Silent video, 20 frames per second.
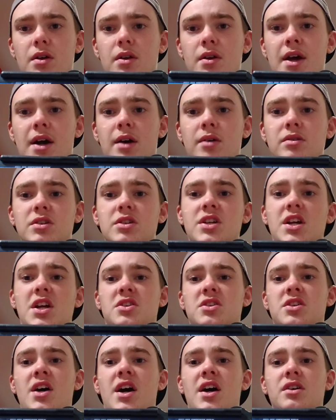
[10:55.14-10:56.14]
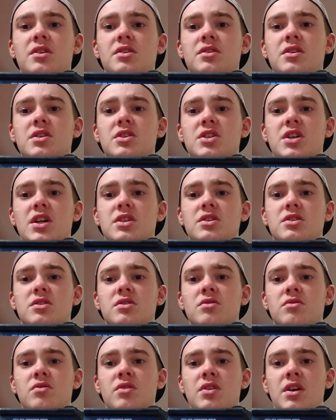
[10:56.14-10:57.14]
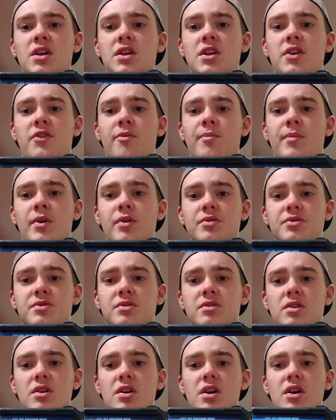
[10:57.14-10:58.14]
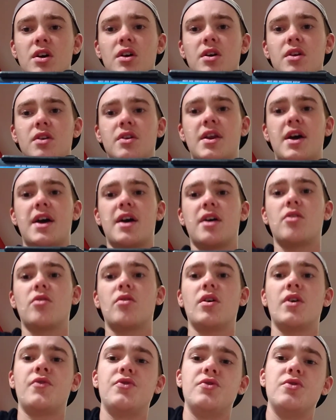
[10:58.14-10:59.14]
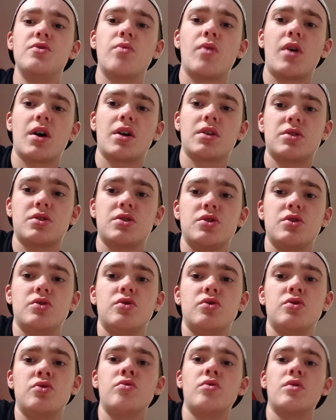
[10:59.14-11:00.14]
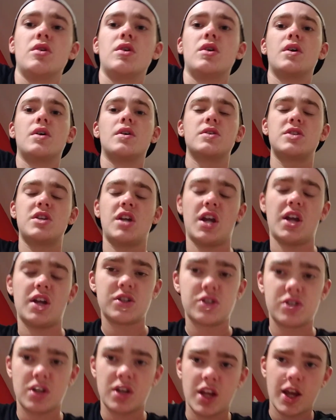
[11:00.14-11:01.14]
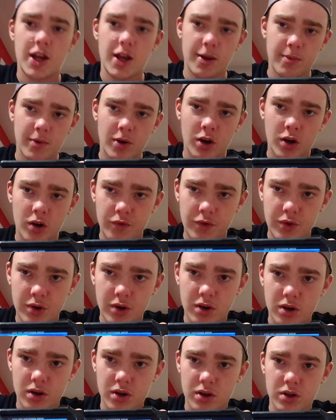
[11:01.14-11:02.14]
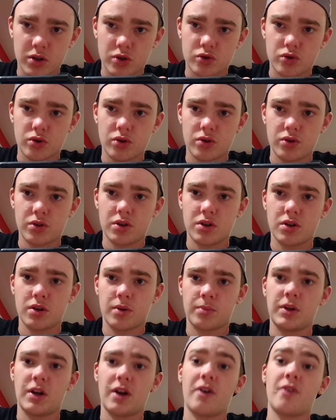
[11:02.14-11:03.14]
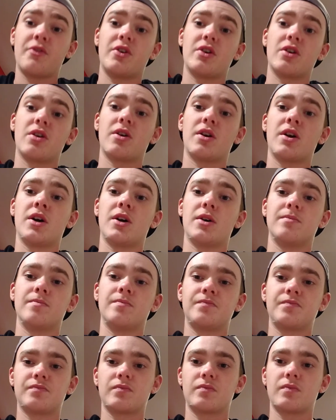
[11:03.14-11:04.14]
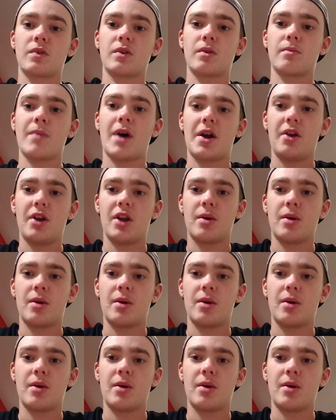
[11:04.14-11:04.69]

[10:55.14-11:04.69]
Now when you change the dial, you can change through the different modes. Now, if you want to change the name of your controller, of your model